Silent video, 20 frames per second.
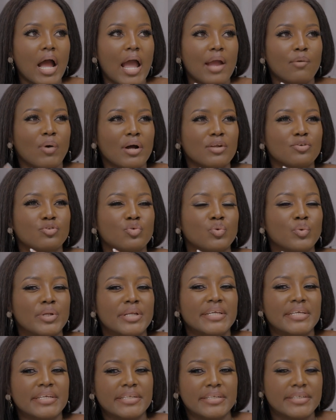I want to
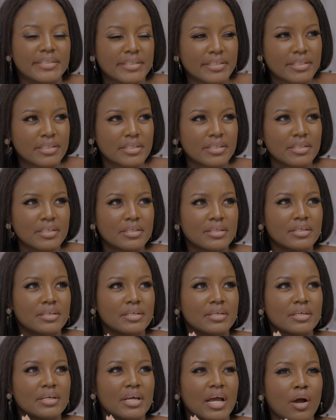lead.
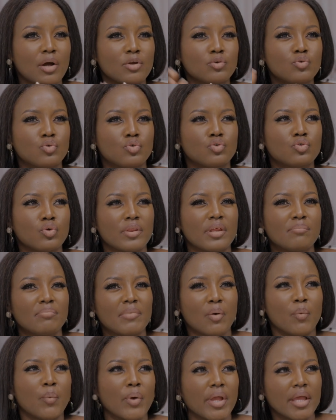I want to show them
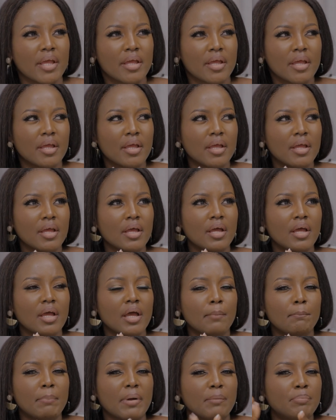the way.
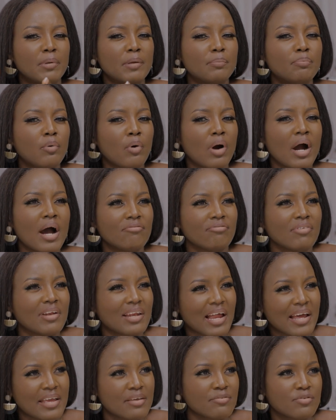But people have
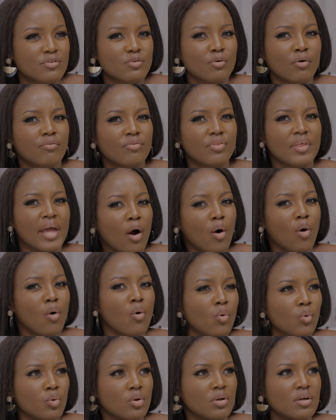lives of their
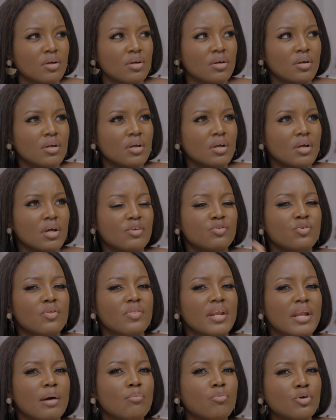own. And so
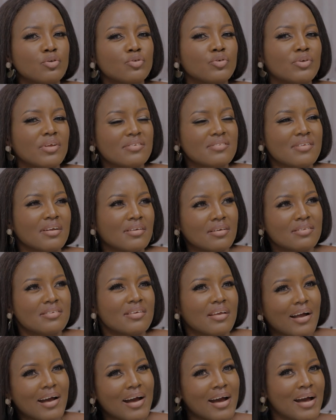then I'm going to start
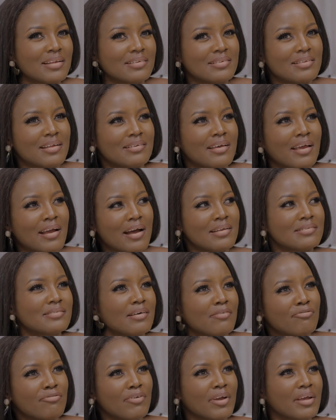getting hurt that I
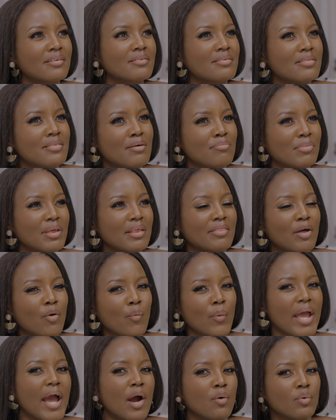can't affect them in the
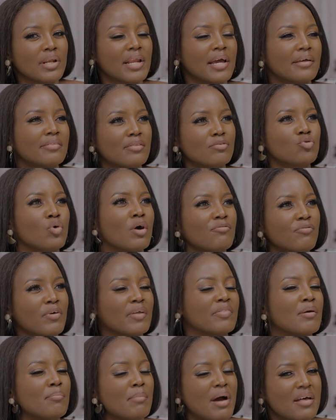way I would like to
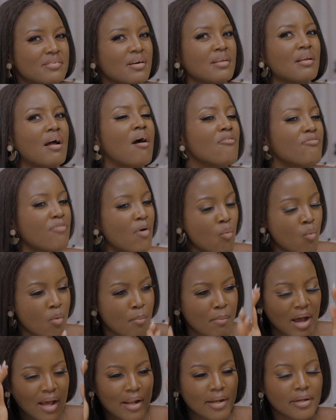affect them as an alpha
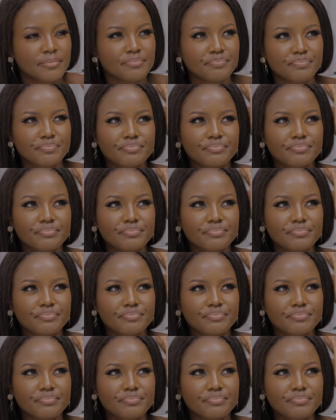woman.